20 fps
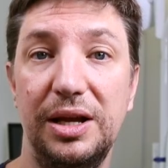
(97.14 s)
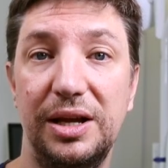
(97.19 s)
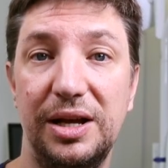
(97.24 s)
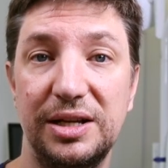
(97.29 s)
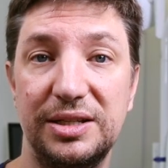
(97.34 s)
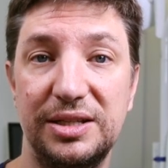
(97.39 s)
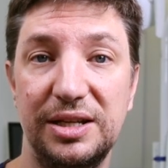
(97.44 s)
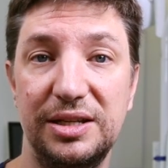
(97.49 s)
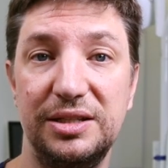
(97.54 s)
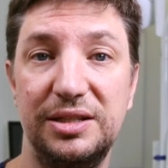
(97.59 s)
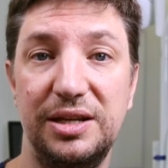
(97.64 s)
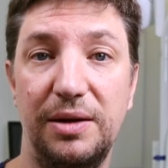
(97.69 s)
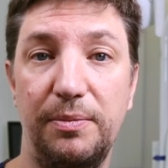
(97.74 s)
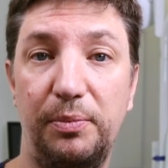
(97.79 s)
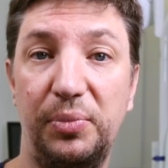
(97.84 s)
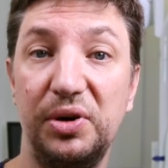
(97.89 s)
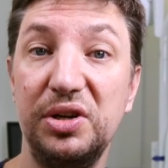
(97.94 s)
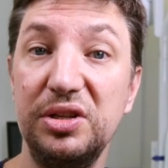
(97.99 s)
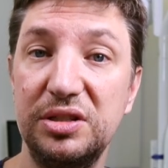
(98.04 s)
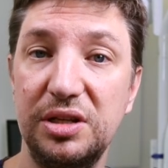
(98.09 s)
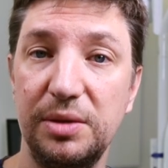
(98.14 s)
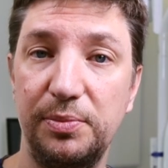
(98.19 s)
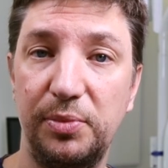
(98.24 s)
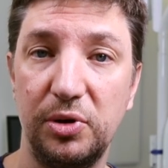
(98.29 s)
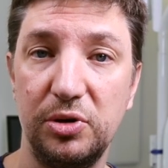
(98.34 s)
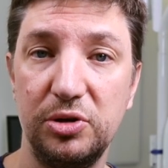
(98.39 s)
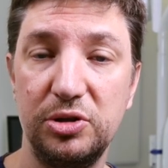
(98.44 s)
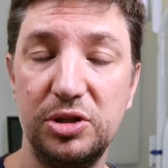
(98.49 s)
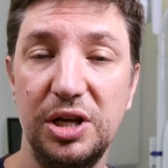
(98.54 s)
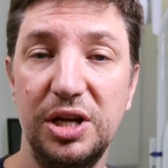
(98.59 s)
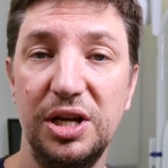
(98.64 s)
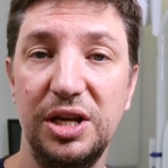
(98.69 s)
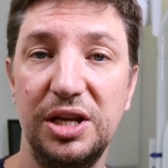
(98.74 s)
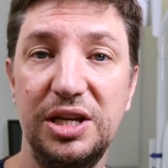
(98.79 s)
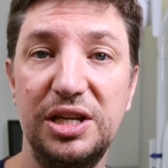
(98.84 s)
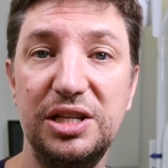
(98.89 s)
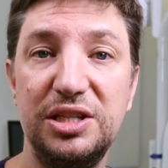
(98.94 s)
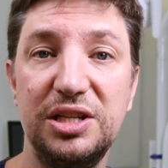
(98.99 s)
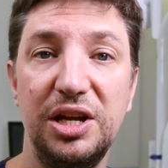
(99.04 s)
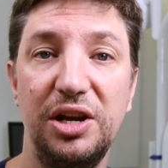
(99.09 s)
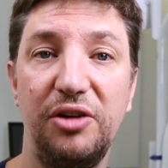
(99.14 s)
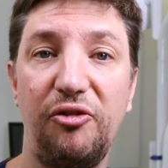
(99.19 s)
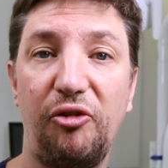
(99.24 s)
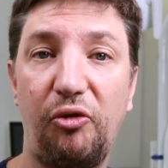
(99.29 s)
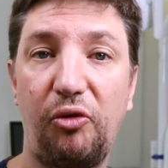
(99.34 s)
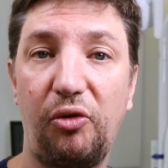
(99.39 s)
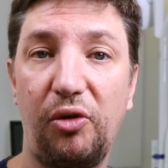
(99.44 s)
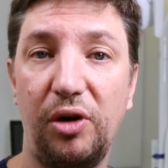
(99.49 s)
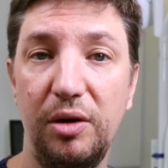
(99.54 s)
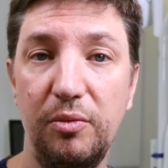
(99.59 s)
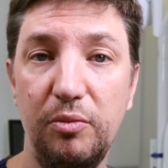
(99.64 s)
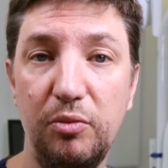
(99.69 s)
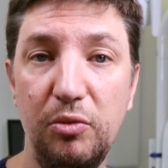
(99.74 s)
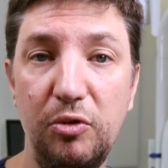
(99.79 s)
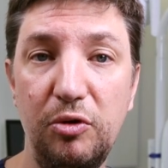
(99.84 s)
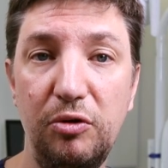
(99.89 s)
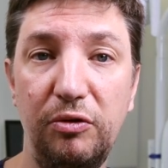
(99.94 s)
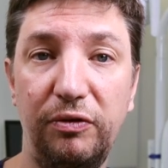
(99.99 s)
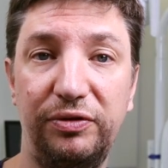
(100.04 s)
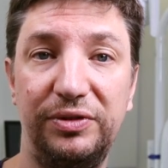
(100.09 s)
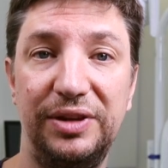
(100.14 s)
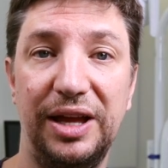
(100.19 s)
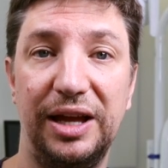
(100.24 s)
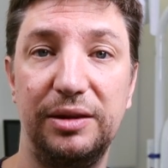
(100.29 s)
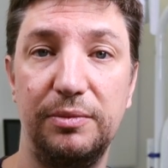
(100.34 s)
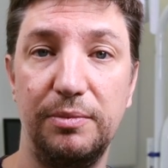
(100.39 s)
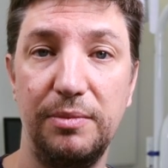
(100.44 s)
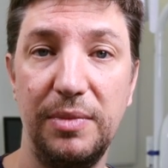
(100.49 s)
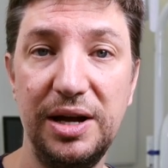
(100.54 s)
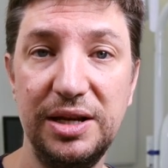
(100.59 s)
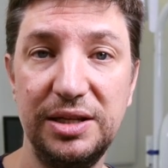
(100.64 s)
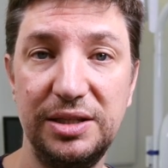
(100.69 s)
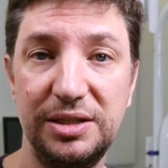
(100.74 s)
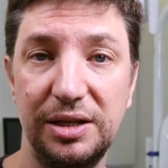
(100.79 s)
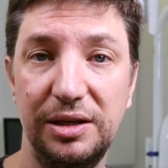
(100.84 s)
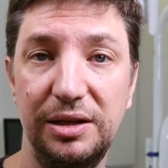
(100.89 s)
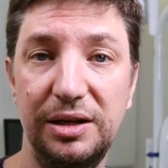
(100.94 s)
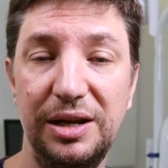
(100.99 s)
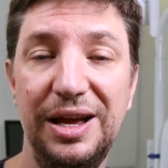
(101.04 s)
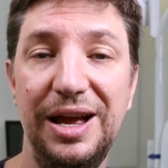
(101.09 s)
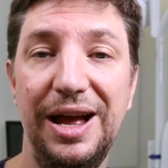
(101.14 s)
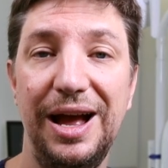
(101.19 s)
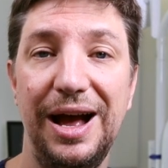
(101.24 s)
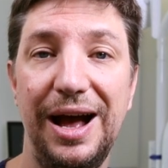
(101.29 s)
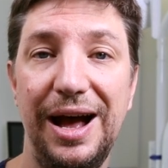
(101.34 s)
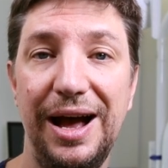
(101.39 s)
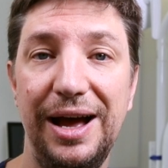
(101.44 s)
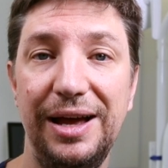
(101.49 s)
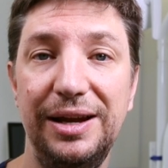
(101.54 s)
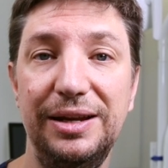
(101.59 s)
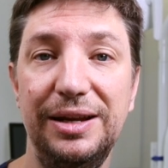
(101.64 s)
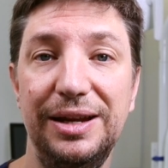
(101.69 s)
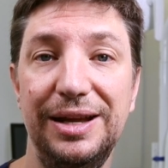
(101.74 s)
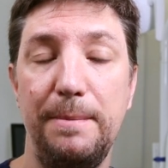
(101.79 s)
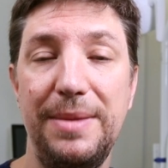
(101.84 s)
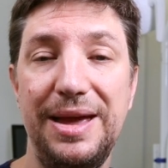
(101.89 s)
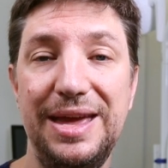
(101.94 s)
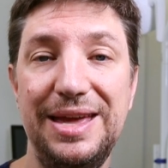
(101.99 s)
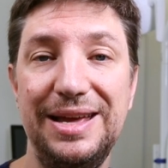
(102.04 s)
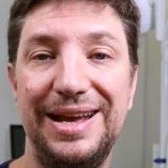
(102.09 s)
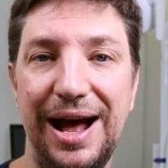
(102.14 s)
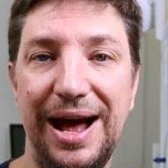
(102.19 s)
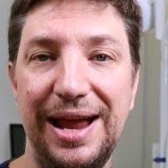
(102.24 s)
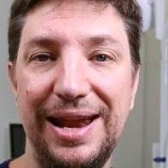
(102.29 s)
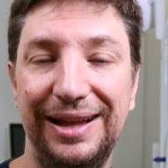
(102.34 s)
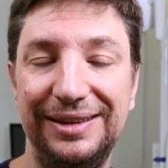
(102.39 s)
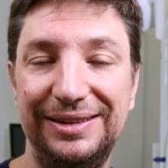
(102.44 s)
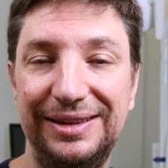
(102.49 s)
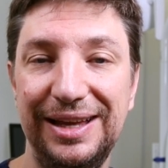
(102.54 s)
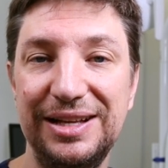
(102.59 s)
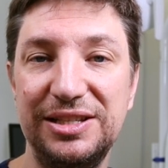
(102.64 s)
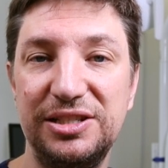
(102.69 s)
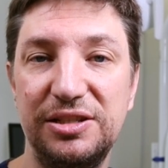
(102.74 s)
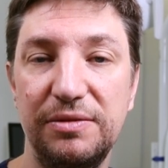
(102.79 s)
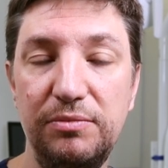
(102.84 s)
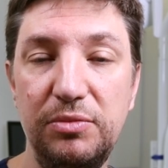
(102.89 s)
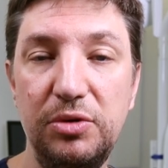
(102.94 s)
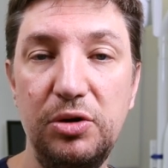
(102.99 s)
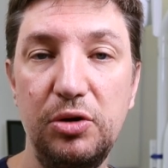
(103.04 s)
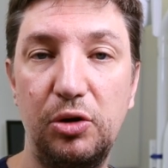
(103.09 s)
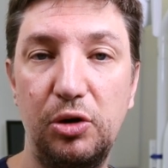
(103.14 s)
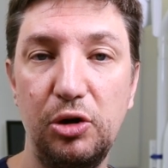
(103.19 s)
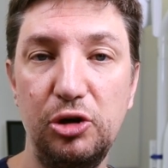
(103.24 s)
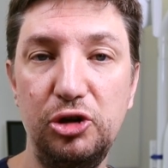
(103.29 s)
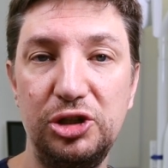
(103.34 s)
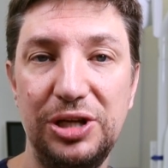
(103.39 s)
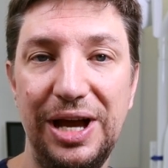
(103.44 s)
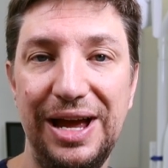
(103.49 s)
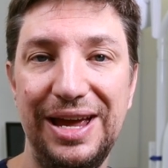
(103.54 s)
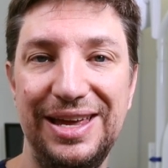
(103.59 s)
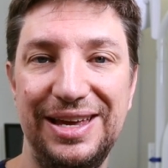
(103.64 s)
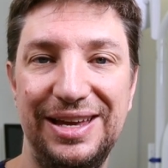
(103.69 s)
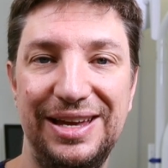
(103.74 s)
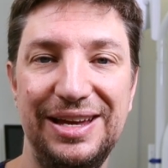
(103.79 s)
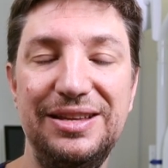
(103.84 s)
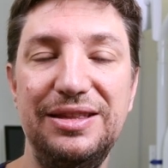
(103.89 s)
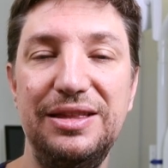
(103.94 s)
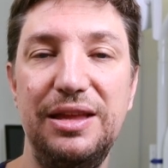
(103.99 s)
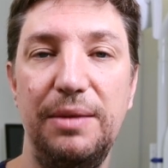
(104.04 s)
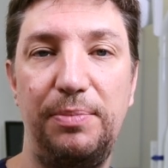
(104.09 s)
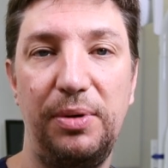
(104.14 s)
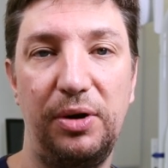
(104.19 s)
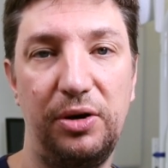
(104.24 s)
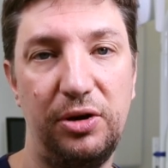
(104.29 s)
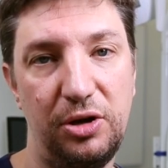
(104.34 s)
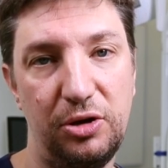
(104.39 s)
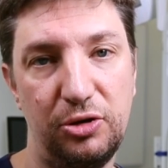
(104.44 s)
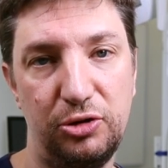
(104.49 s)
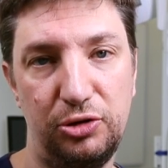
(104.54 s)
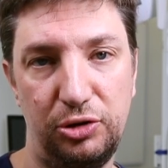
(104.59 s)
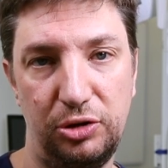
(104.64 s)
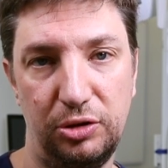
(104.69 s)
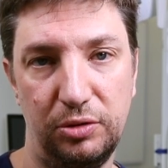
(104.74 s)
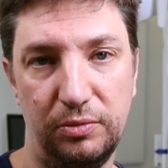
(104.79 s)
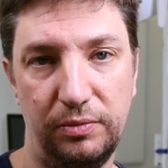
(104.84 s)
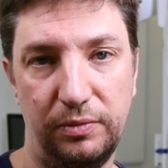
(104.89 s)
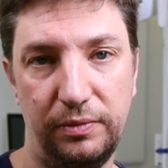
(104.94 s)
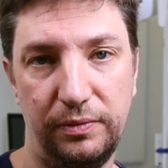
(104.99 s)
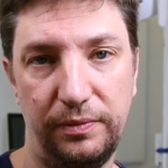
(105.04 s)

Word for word: Kazanjian principles is remove that muscle and make an attached mucosa against the periosteum.